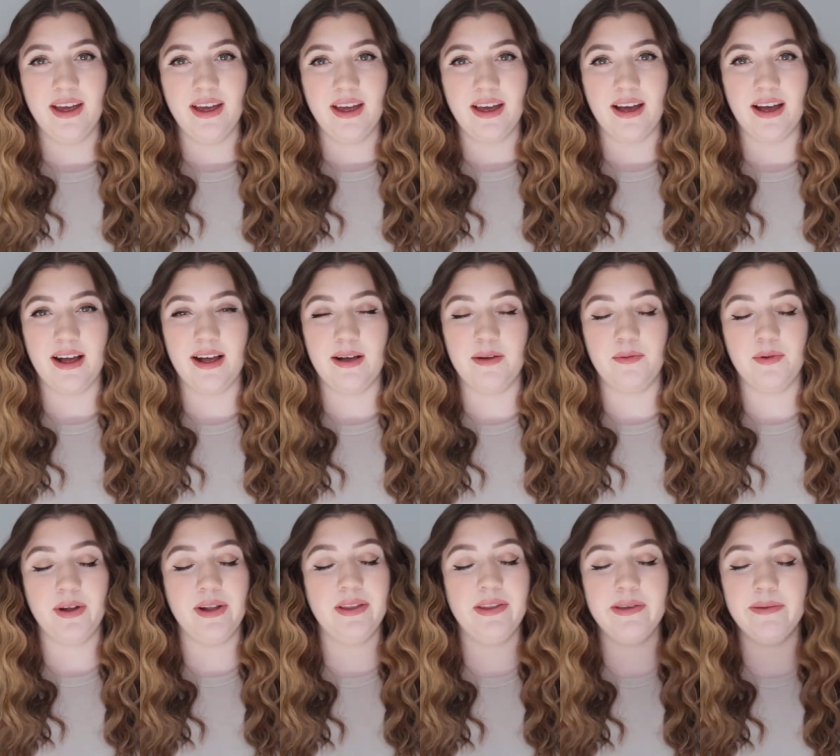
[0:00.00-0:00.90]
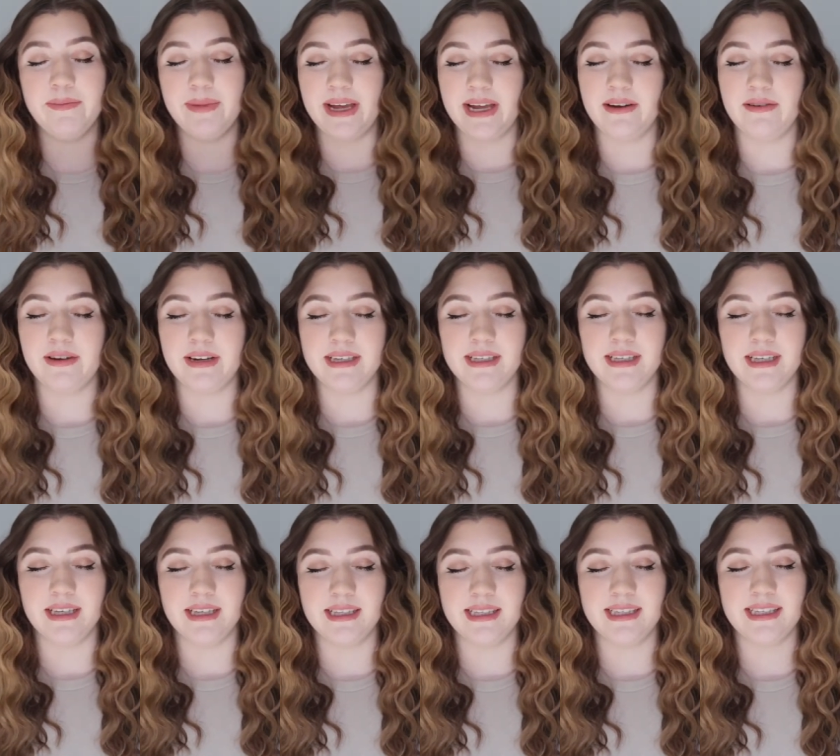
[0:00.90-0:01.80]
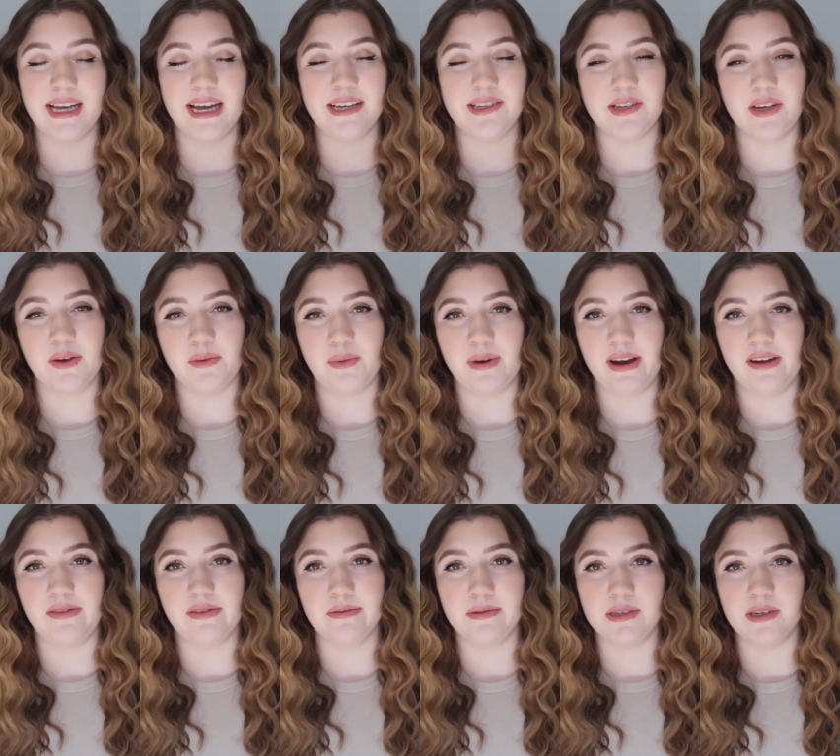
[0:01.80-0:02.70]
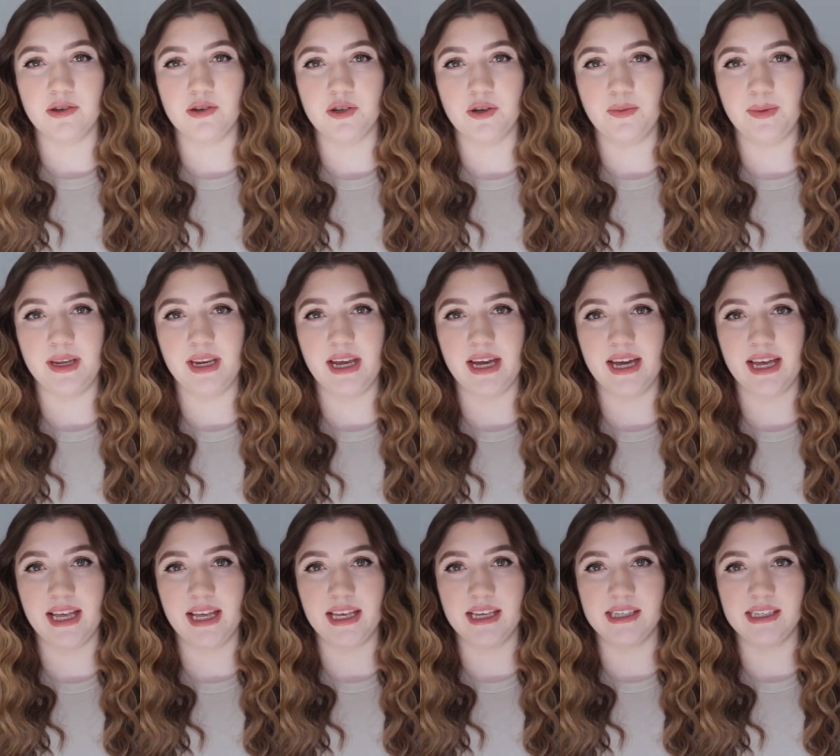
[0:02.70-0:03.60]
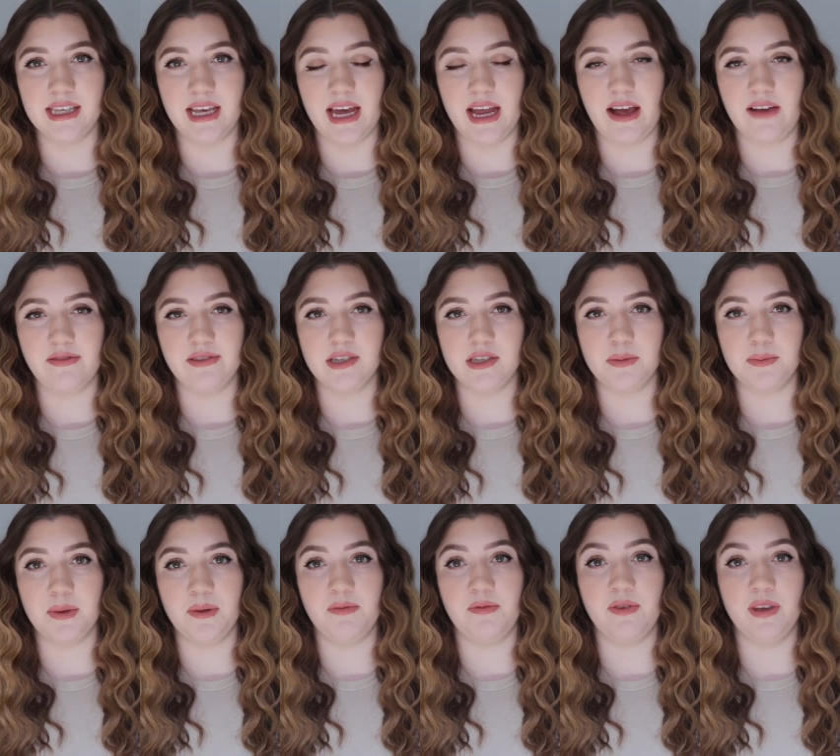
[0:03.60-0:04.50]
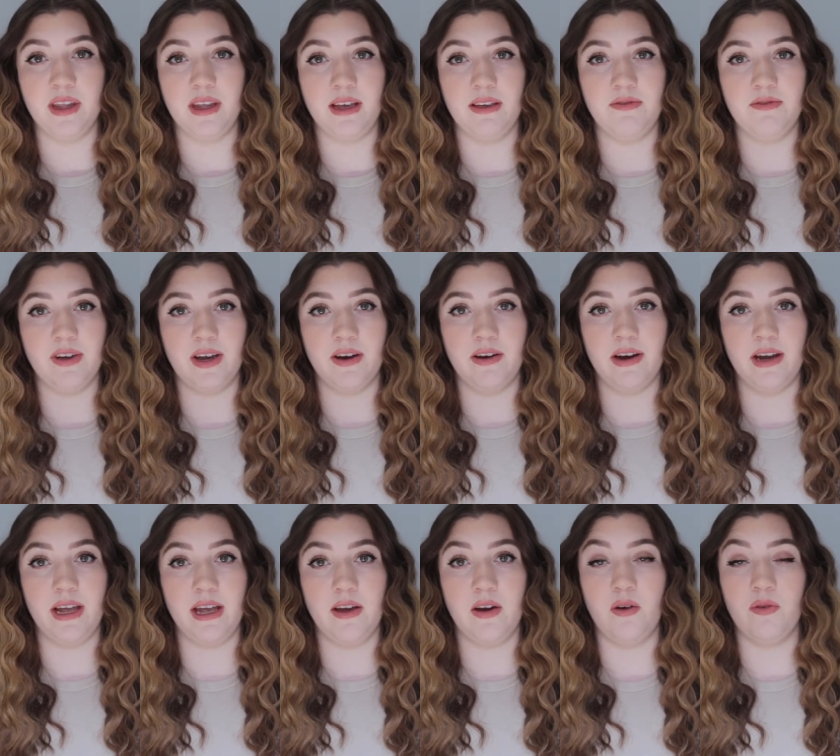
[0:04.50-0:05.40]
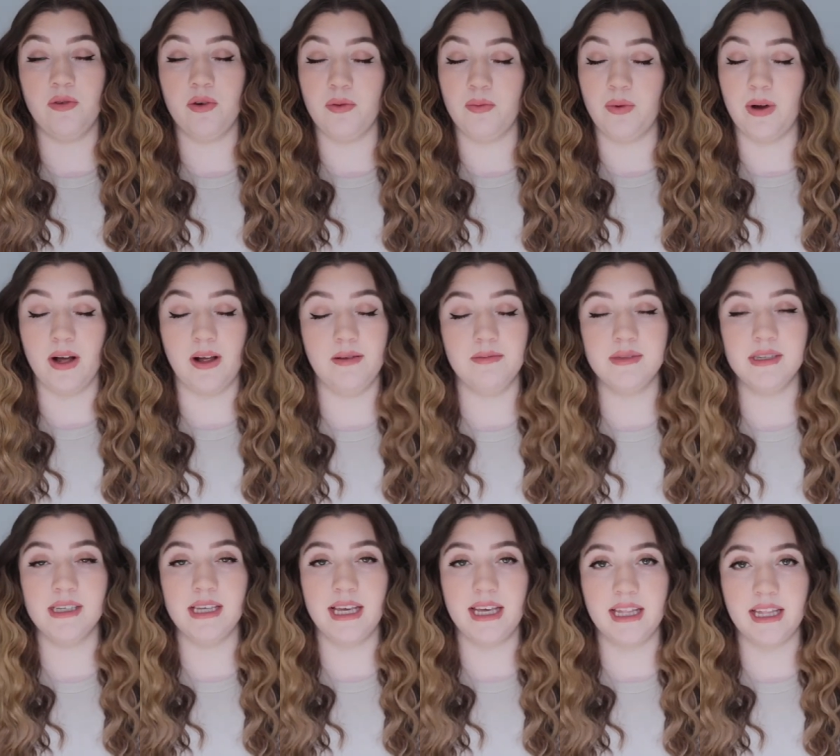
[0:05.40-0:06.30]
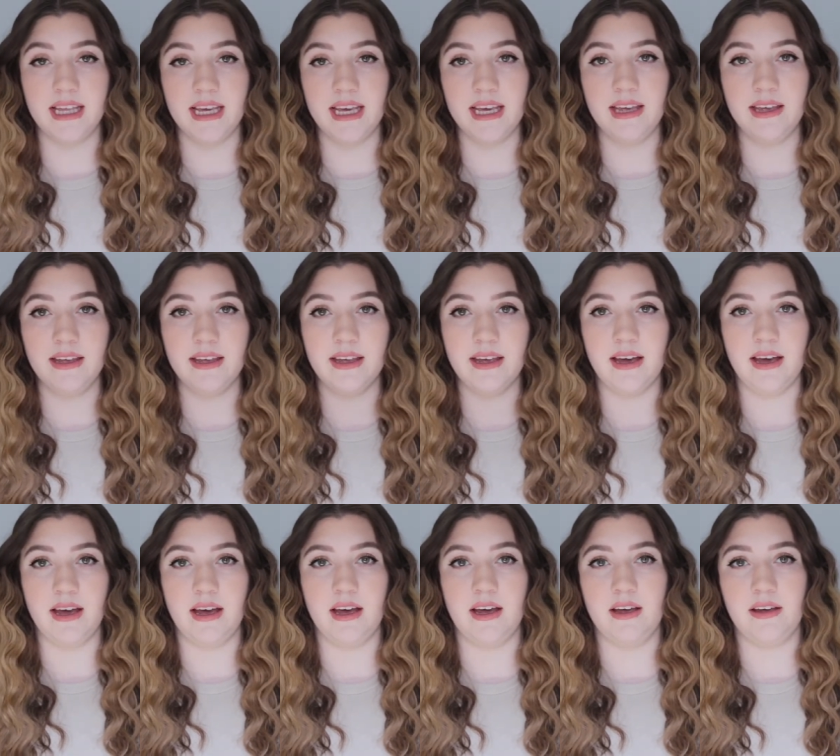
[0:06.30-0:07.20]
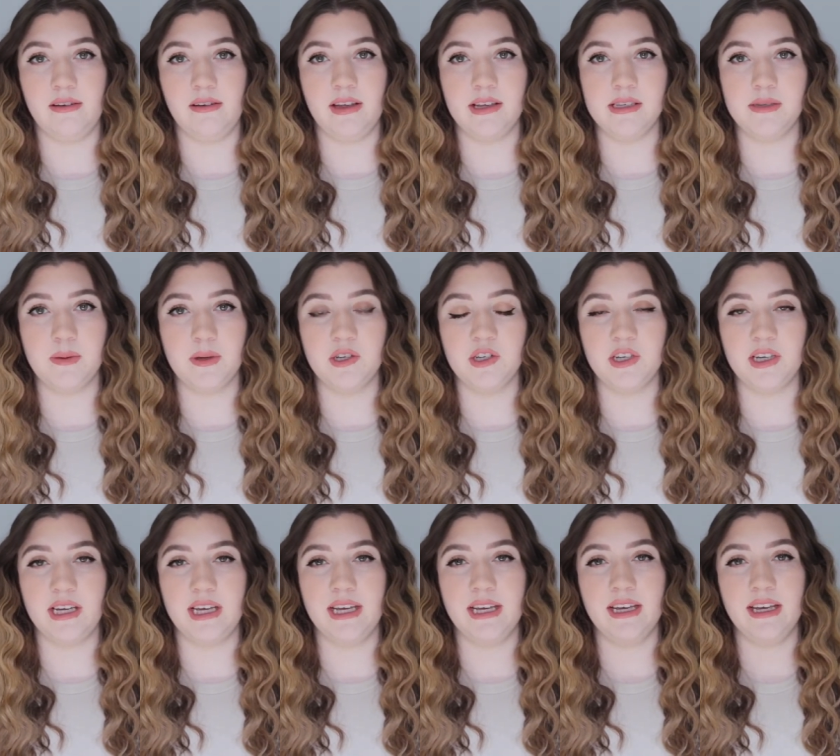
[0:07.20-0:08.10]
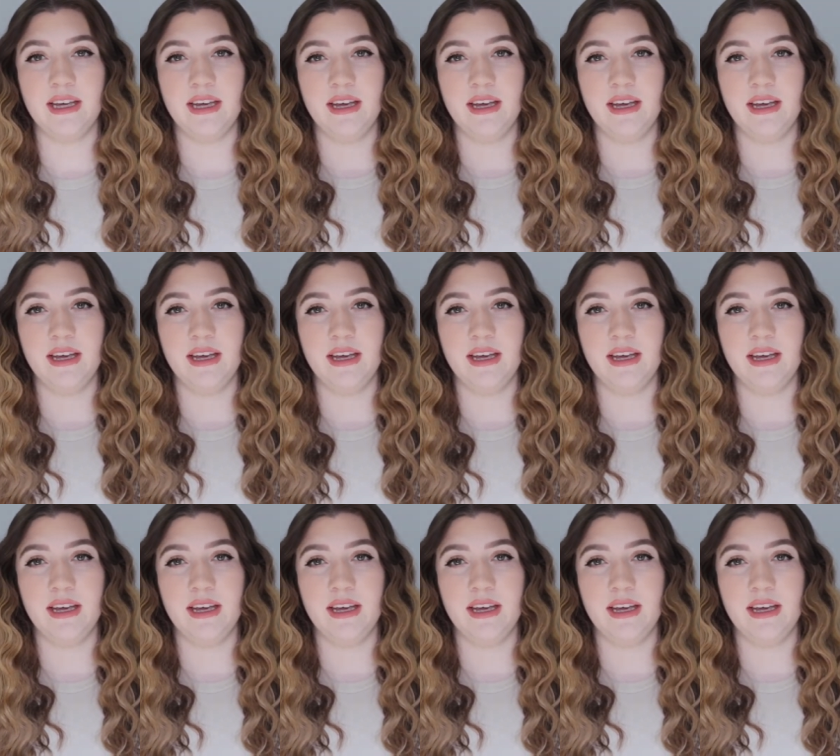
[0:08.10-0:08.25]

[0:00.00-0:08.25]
one of the main reasons I took a break from social media is that I've just been feeling very overwhelmed lately, especially